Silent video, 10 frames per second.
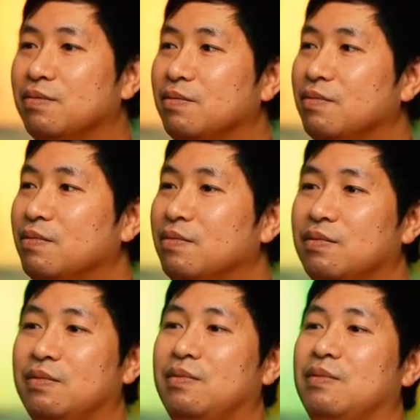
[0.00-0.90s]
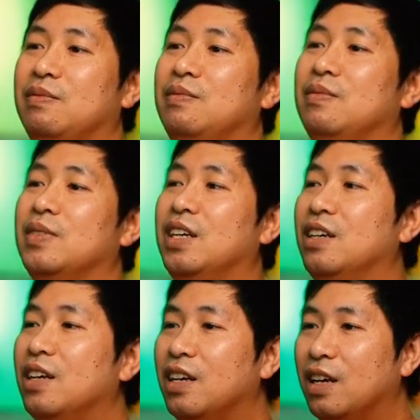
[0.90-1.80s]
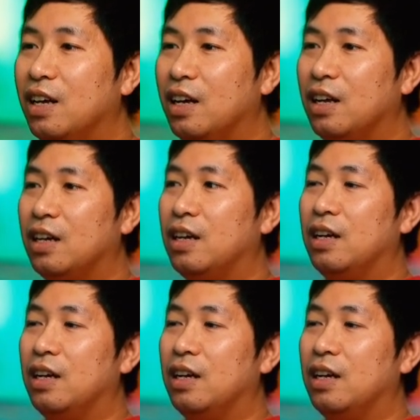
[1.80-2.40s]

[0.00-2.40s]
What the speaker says: No one is speaking in this clip.